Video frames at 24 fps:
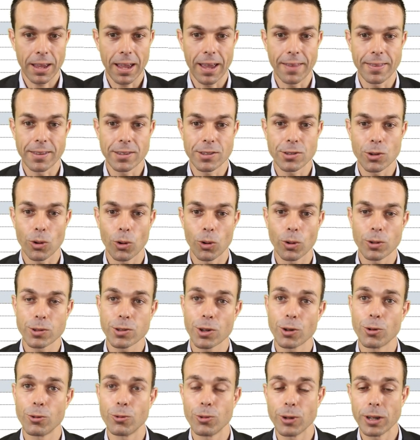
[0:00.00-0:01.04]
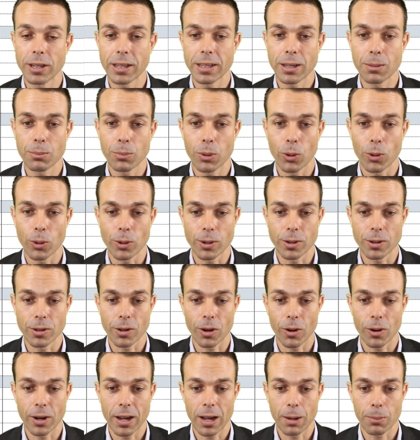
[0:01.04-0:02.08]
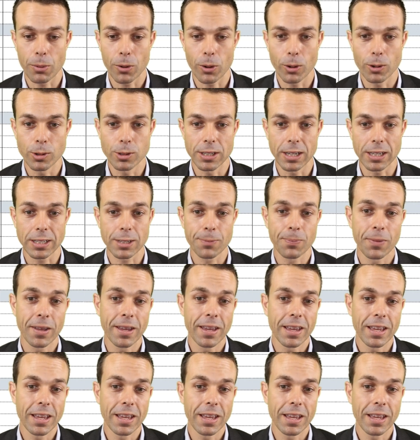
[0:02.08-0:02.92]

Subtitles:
And this is also really important on our project.